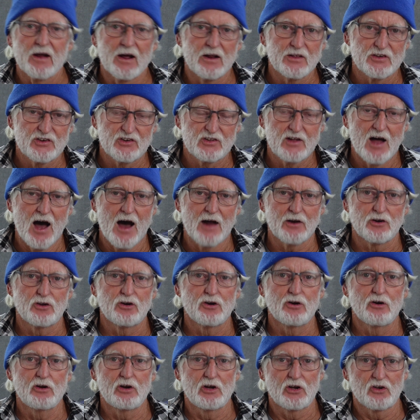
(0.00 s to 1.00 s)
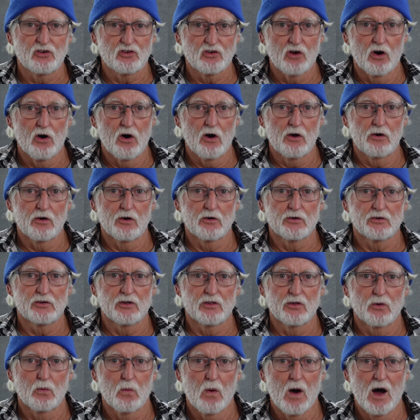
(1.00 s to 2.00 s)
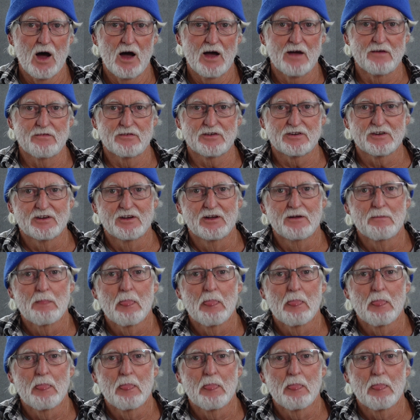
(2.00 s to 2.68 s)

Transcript: and start turning side onto the waves.